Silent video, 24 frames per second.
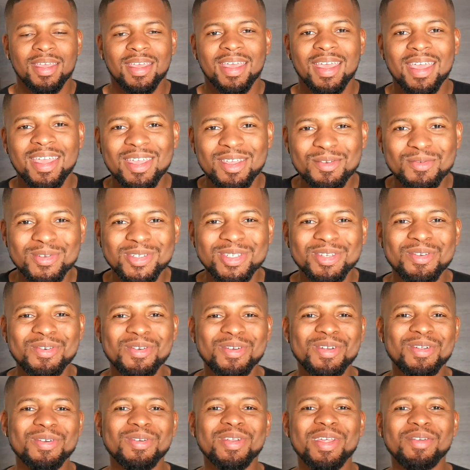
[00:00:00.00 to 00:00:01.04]
Hey, what's going
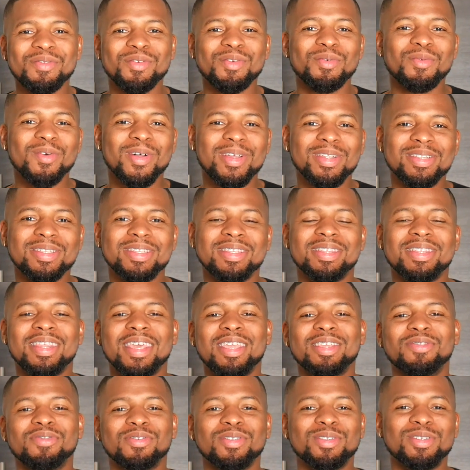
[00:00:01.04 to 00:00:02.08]
on, everyone?
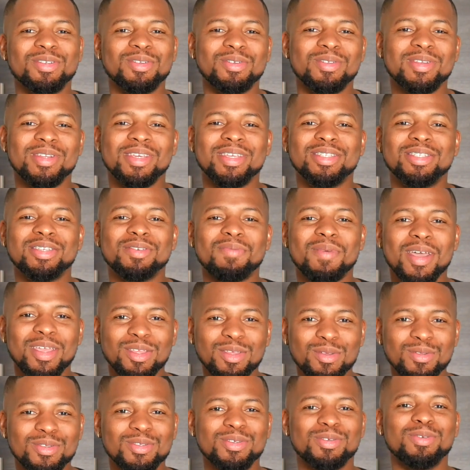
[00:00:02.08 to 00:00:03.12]
Thanks for tuning in to my
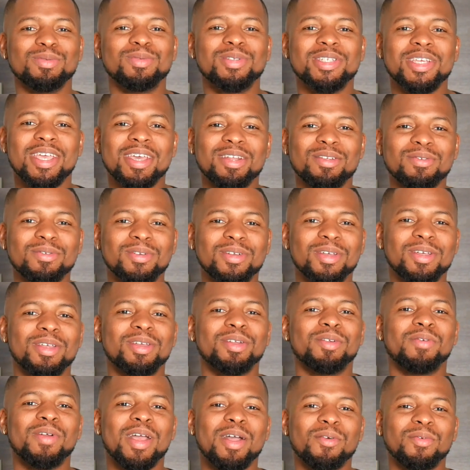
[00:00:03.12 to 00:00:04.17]
YouTube channel, Cooking
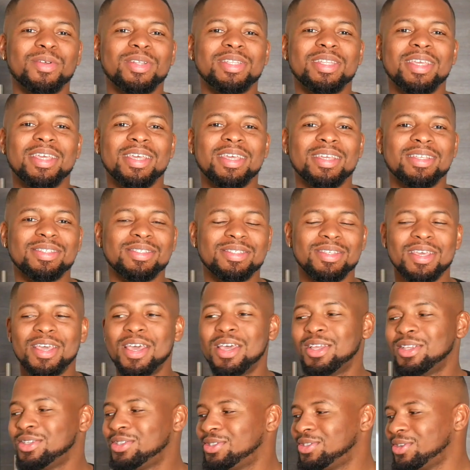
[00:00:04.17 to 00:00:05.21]
Around with Dez.
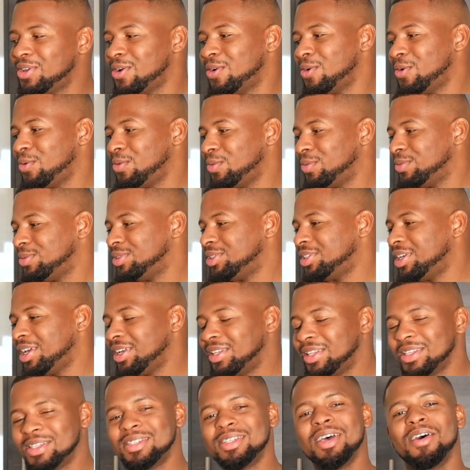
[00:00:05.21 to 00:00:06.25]
So, check
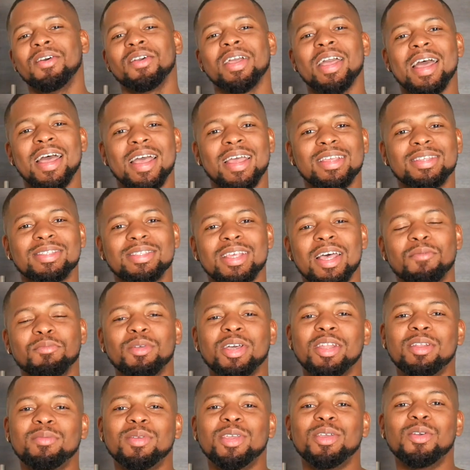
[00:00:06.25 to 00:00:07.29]
this out, guys. I'm
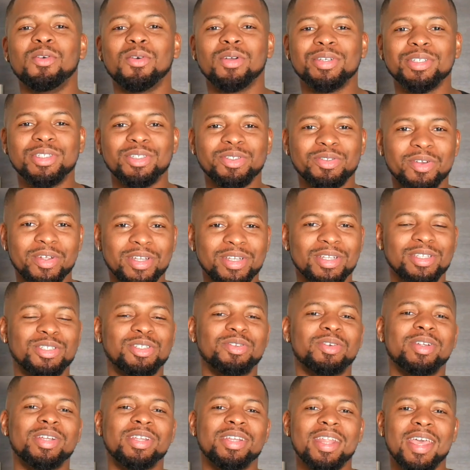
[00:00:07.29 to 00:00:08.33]
going to be going straight to
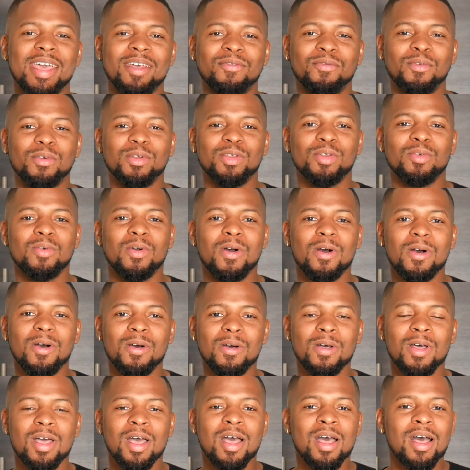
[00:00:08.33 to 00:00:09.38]
Trinidad for you
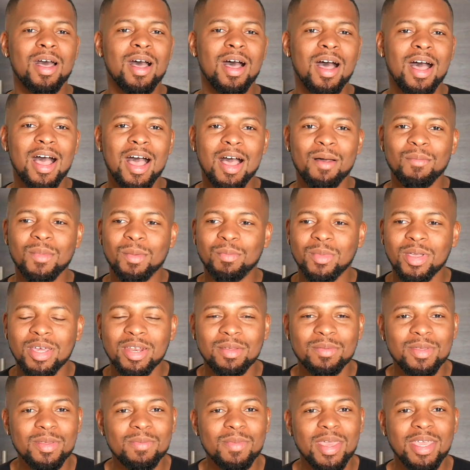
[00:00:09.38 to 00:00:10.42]
all. I'm going to
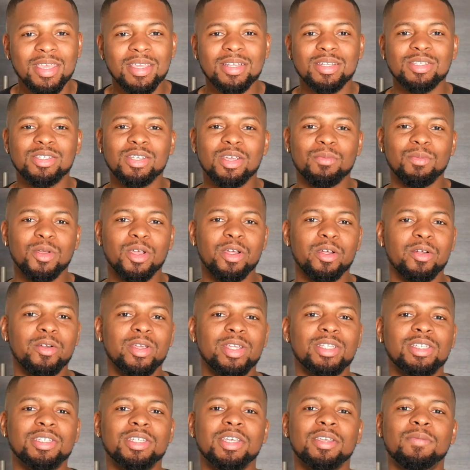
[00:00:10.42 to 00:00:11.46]
be making some curry
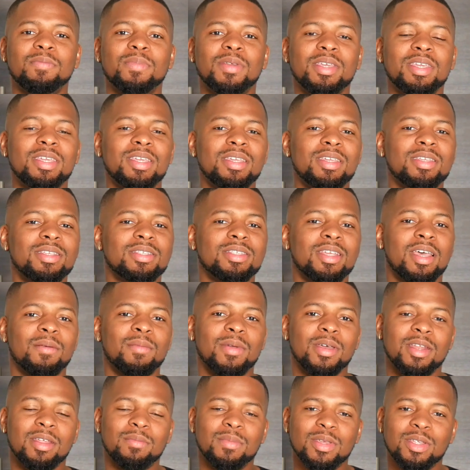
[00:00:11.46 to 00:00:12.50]
chickpeas. I'm
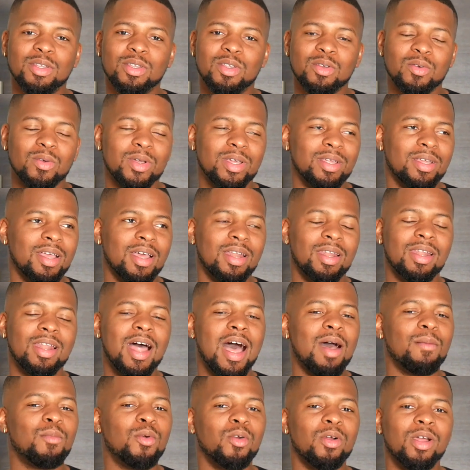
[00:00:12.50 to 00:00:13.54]
going to be doing a
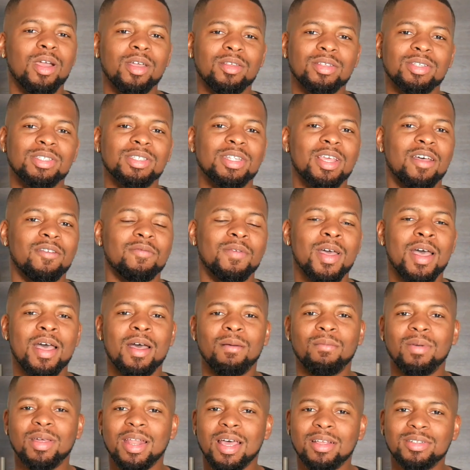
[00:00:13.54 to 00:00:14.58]
lot more other stuff,
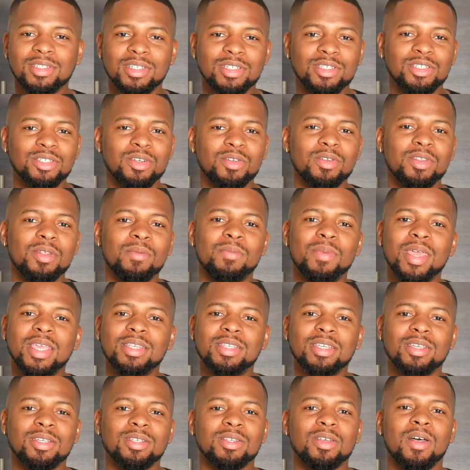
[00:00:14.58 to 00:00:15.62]
but I'll just show you the
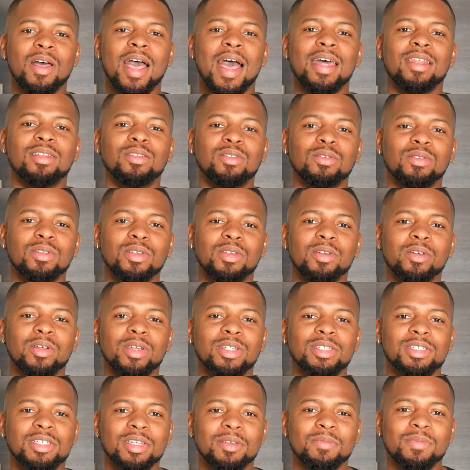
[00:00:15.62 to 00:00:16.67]
basics on how to do the curry
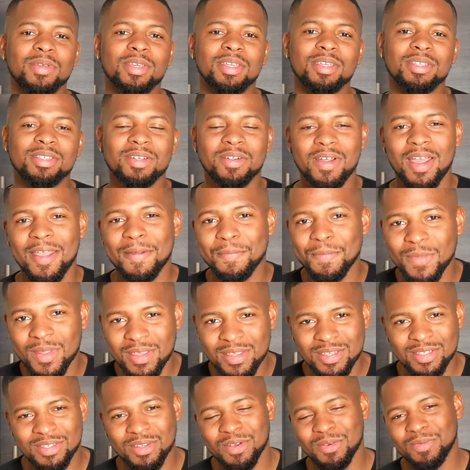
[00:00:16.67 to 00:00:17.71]
chickpeas, all right?
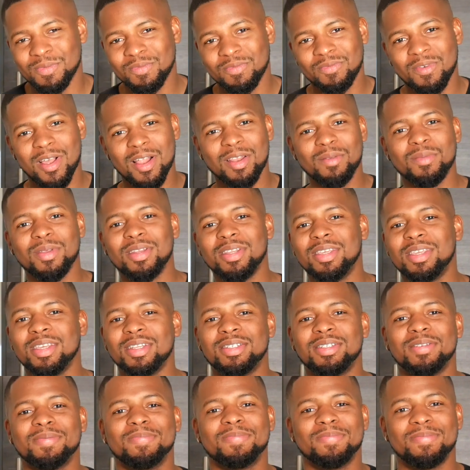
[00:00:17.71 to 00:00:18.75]
So, follow me in the
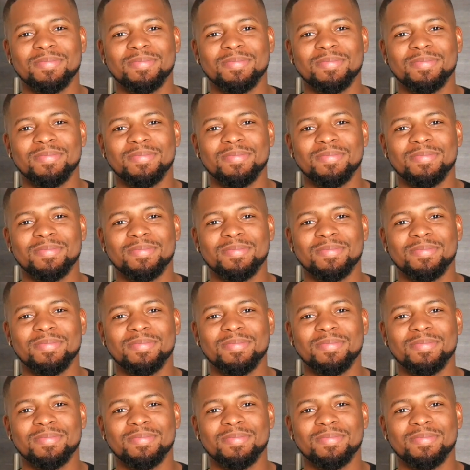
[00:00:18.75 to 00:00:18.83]
kitchen.